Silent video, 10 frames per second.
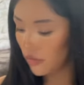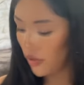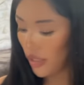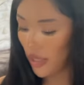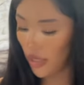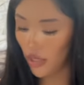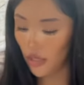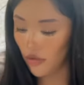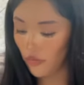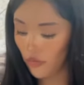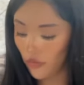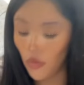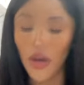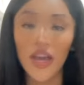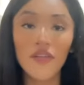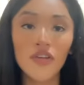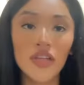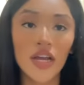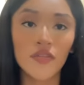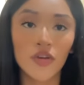I have a
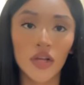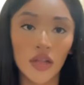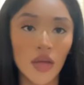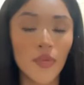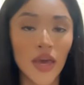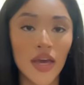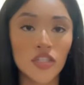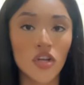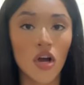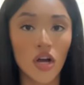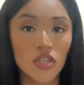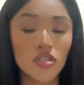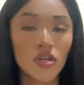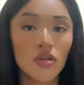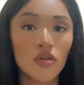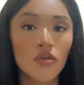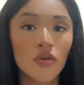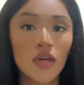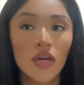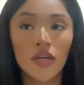lot of club cash also.
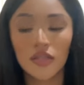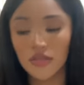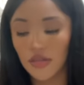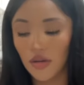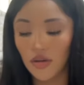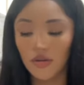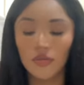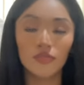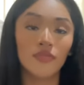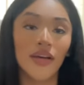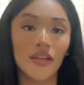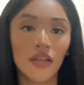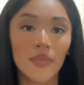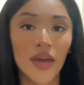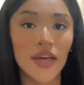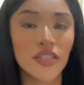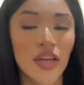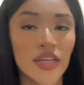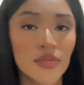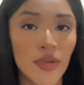So my club cash
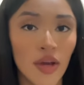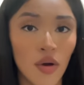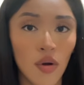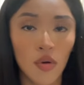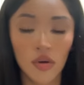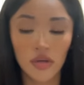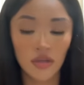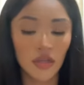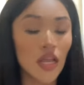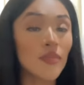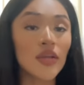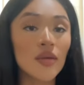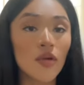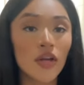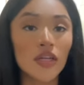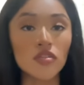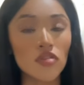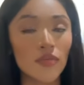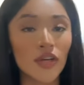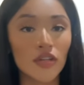has my whole club name on it. So
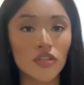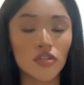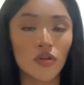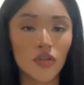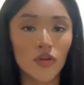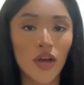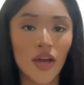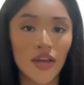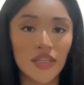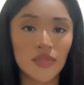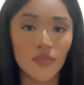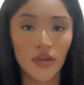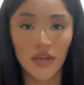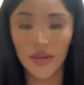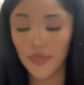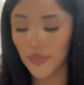I'm not going to show you guys, but